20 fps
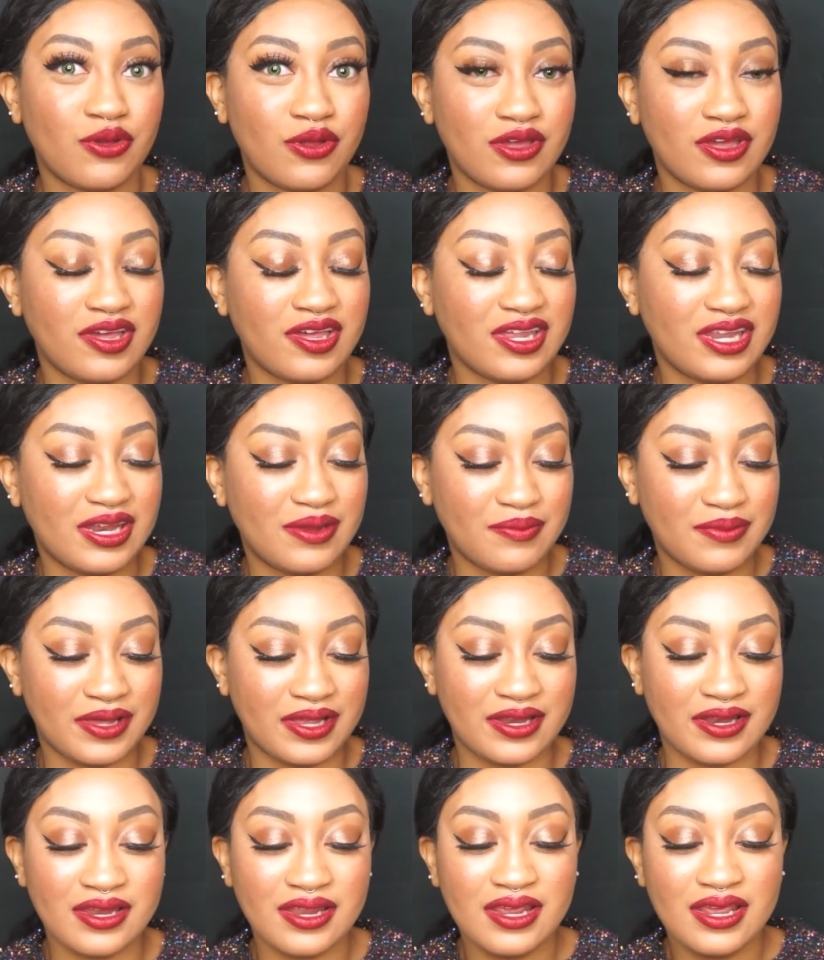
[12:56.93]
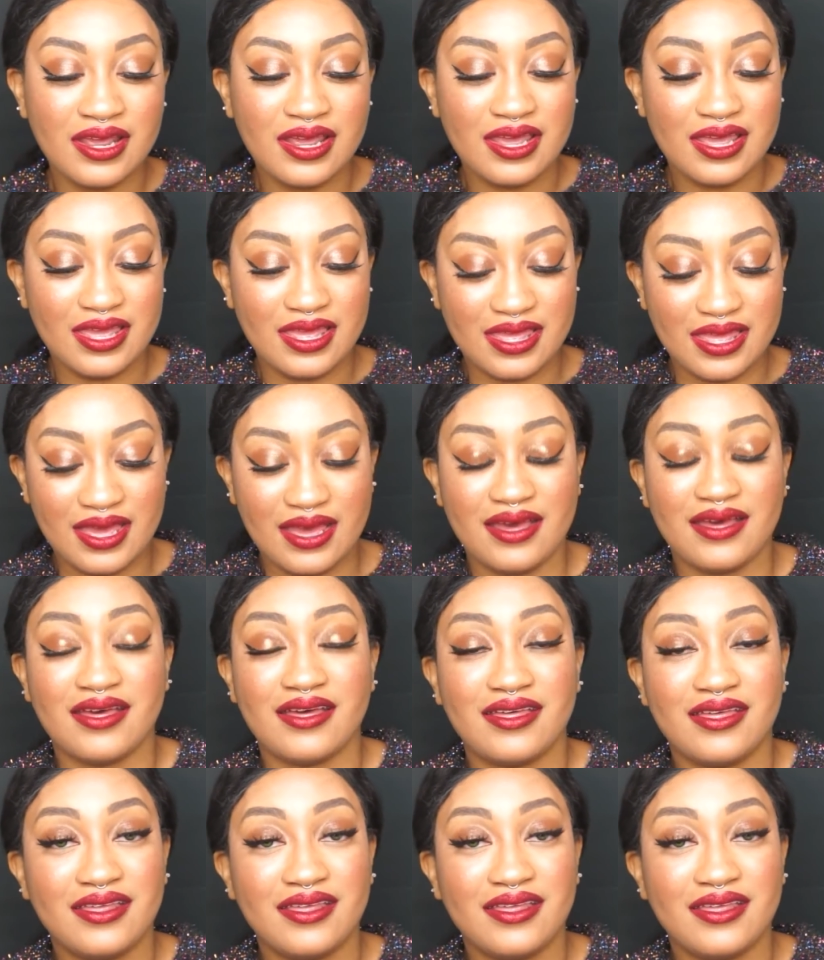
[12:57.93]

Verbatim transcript: good. But yeah,